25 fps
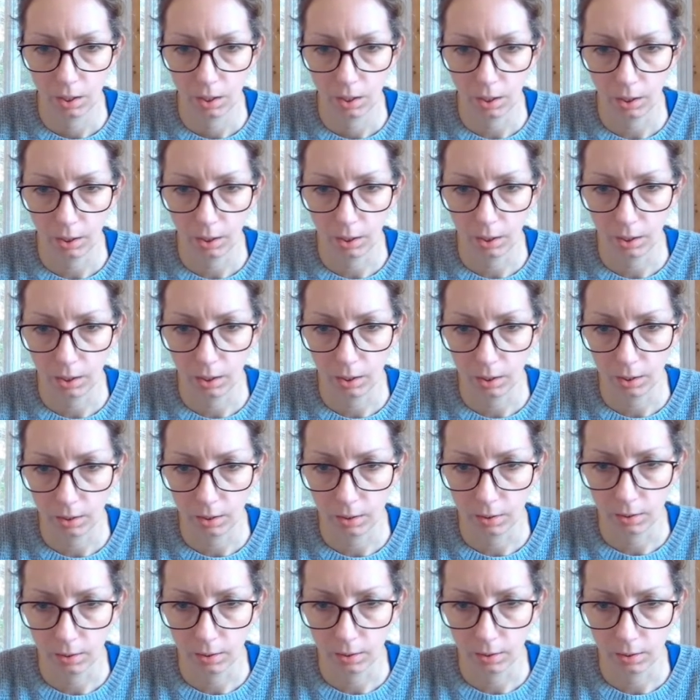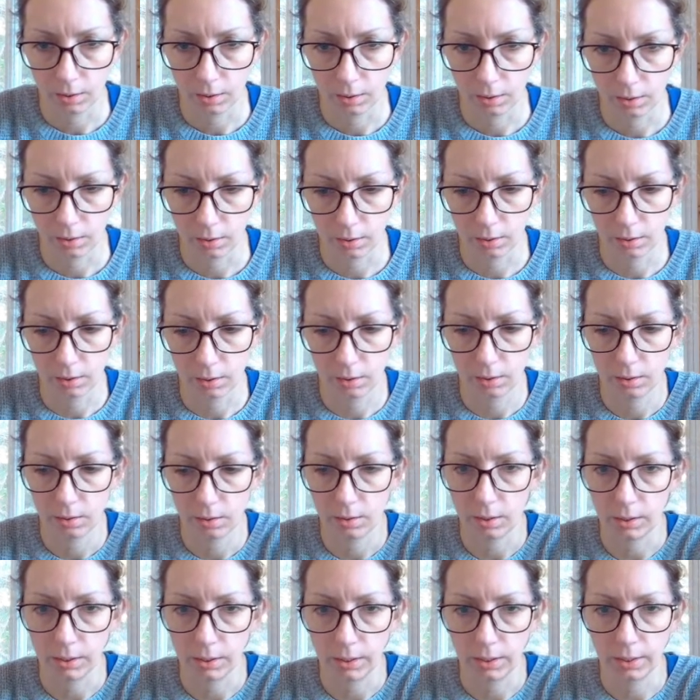And
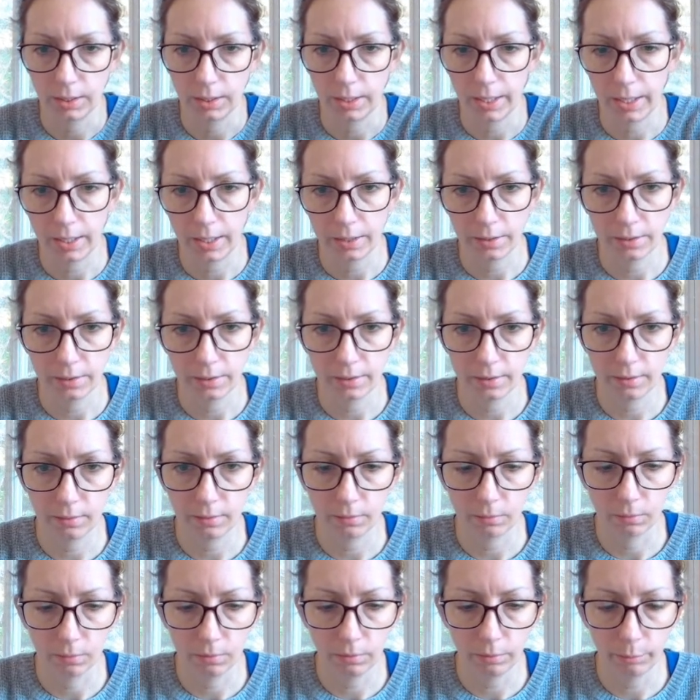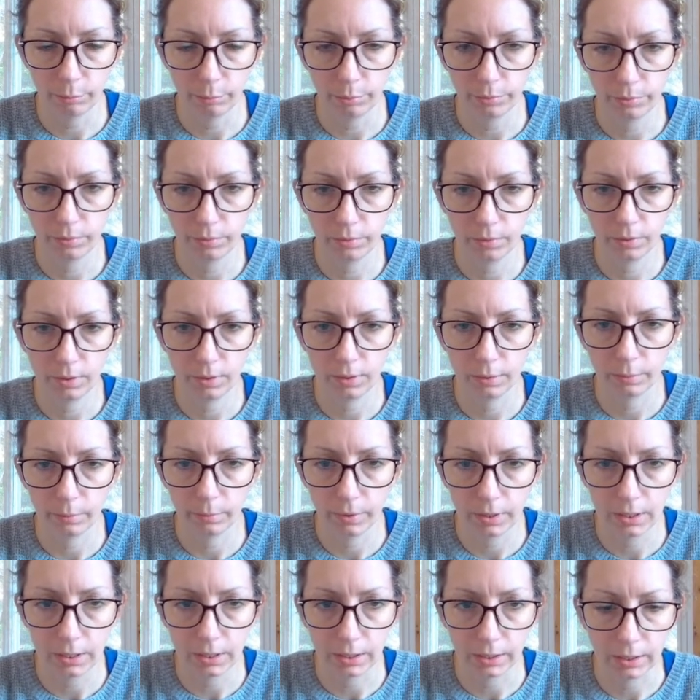delete that, just, didn't
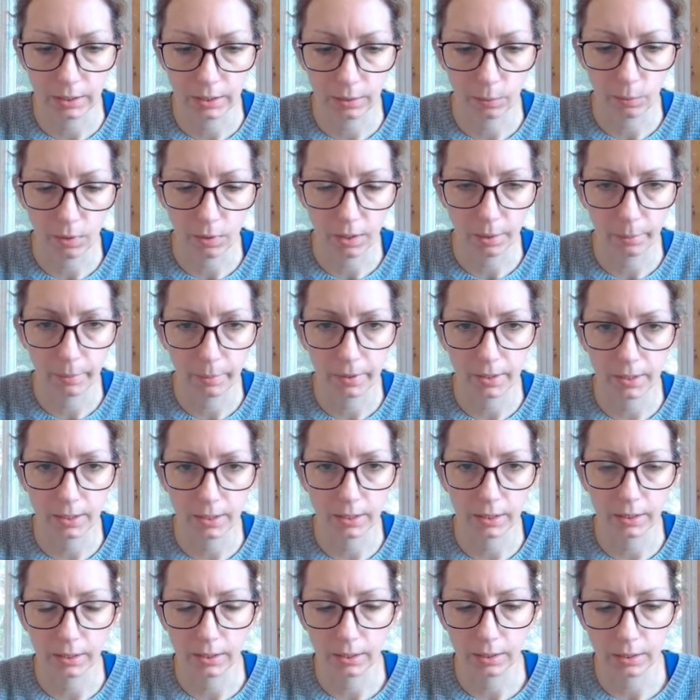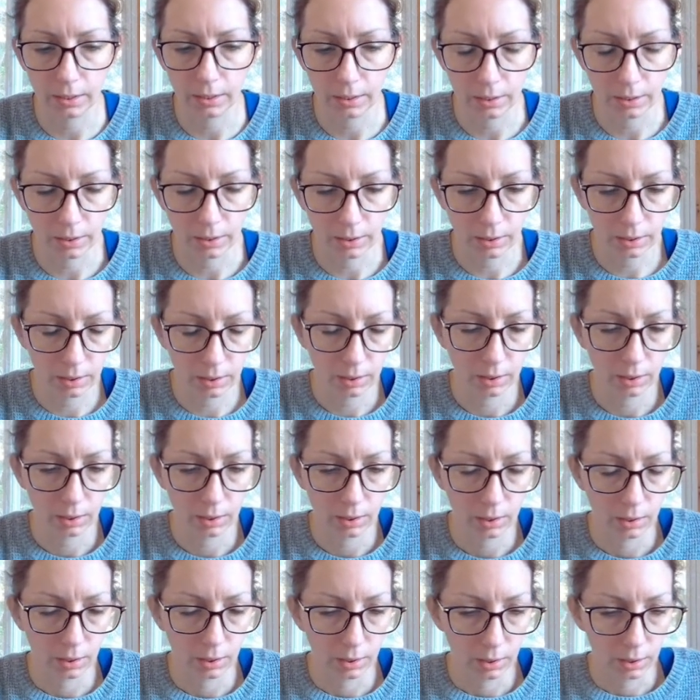mean delete the law, I meant delete the
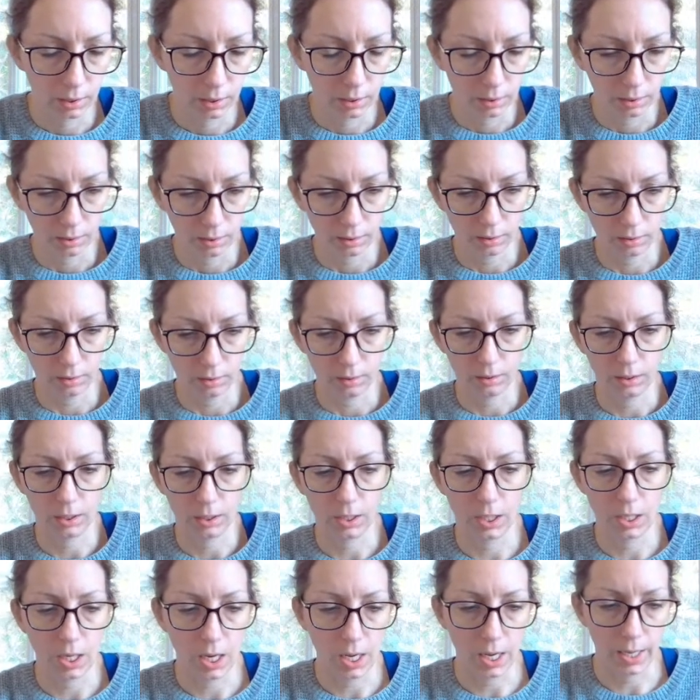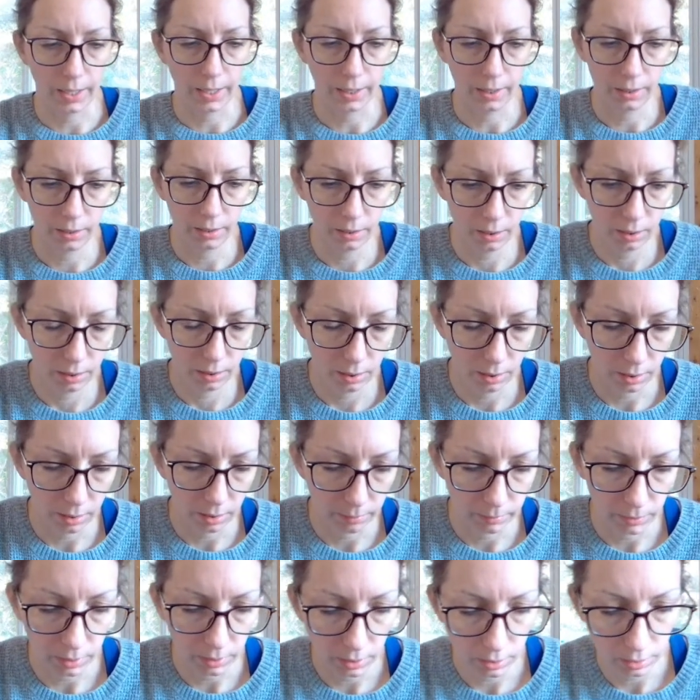guide.
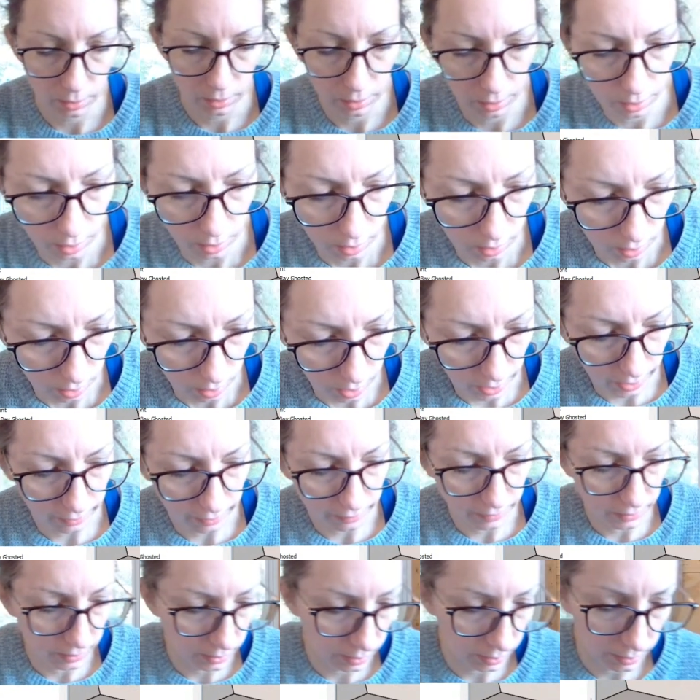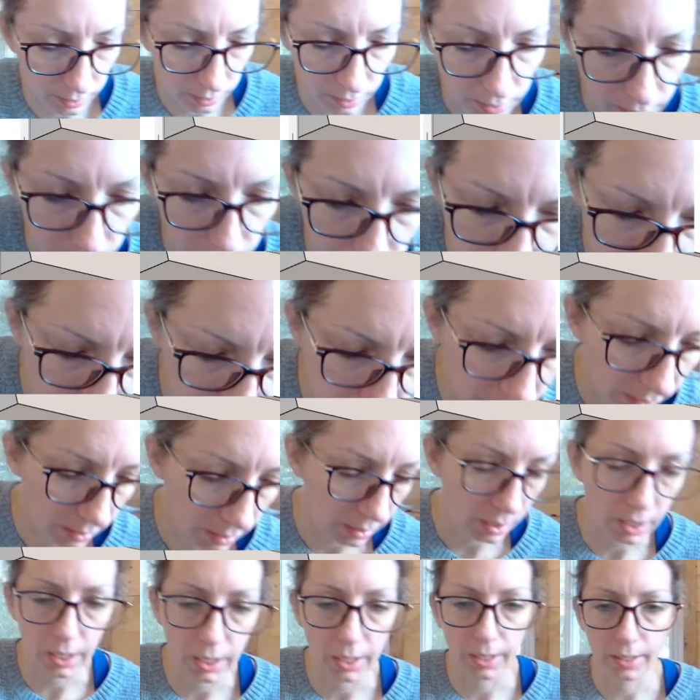You should have your delete
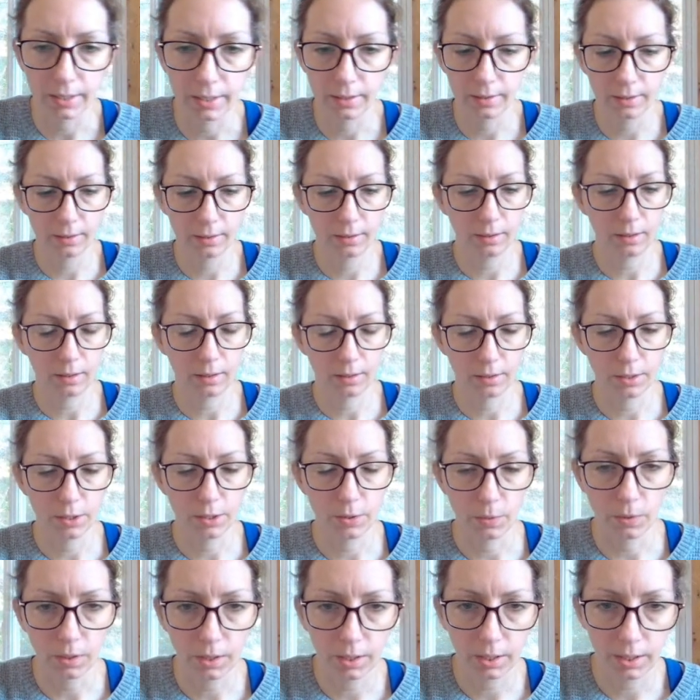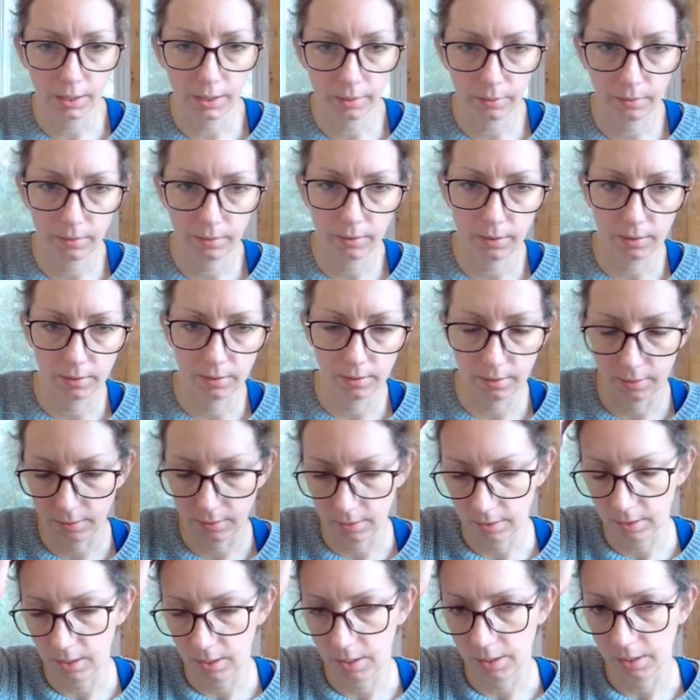guides on a shortcut because it's a
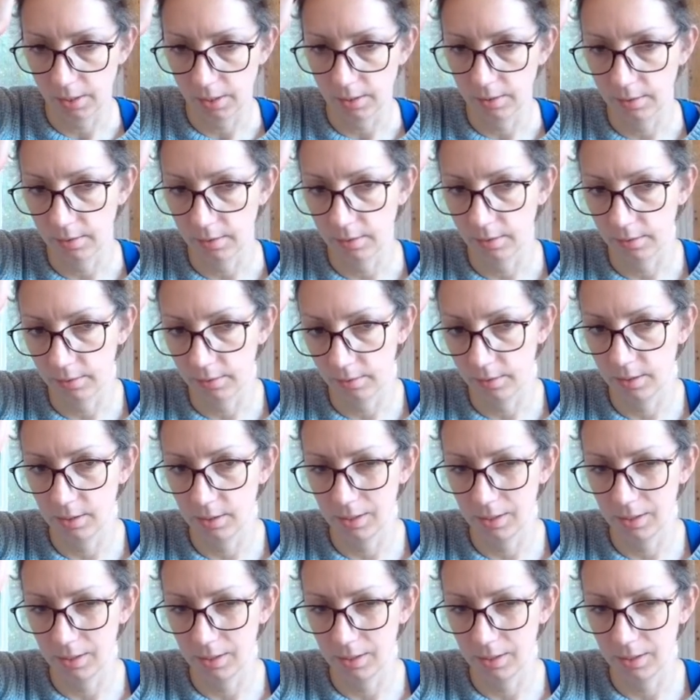lot easier.